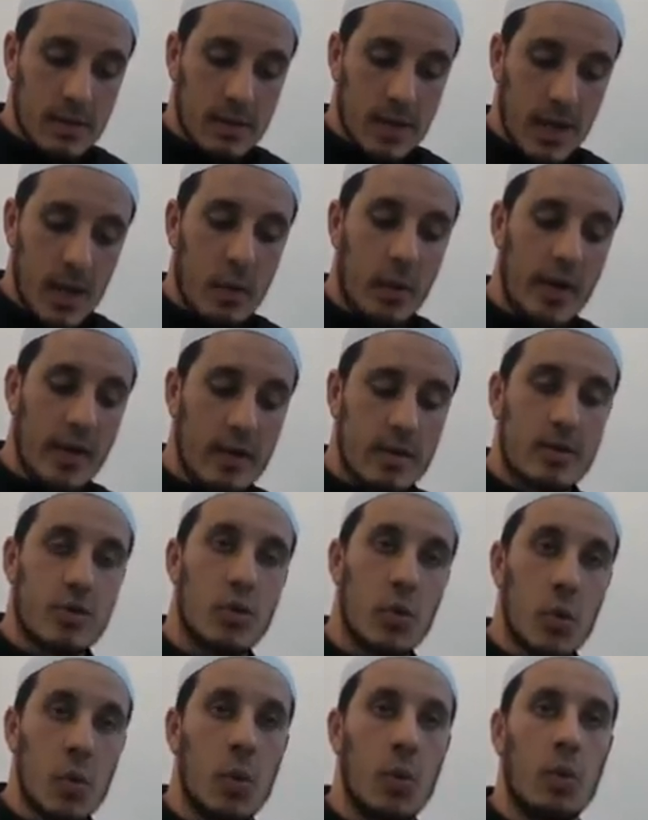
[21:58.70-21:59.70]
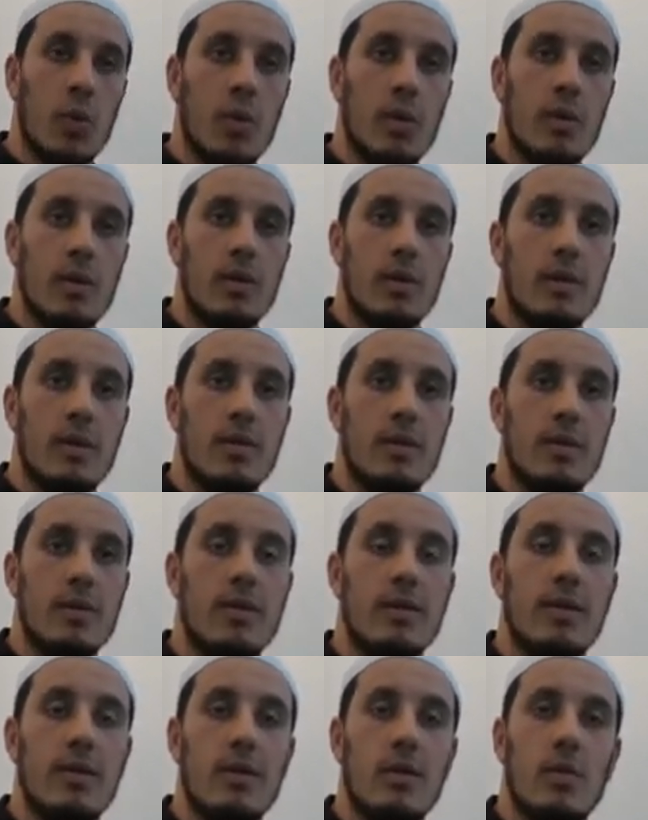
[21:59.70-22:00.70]
he went to,
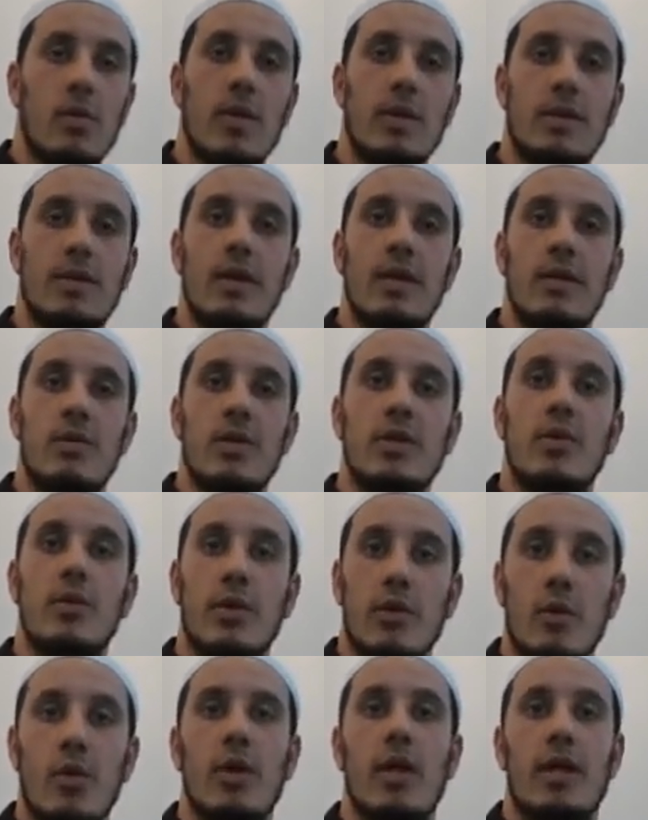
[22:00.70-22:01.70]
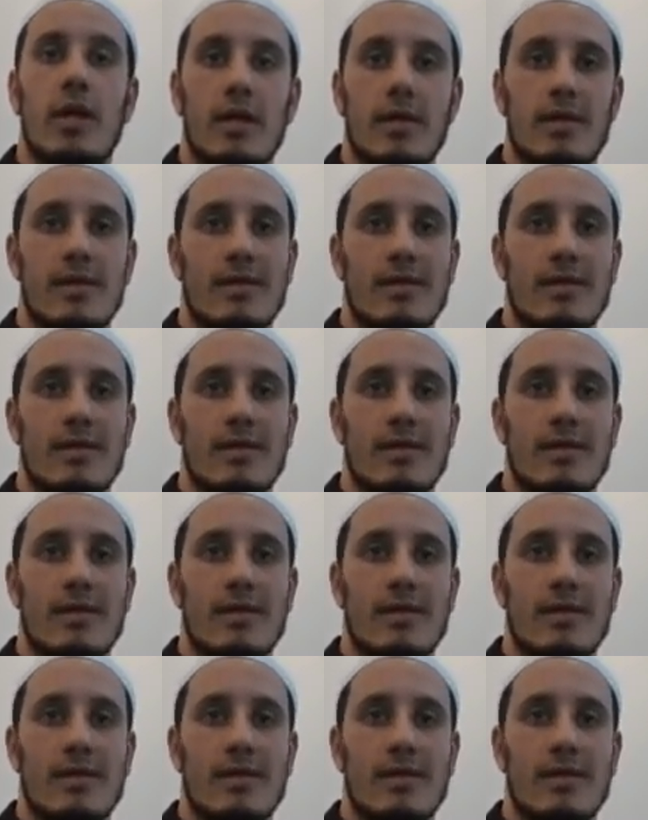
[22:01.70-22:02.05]
what's the, what do we call it?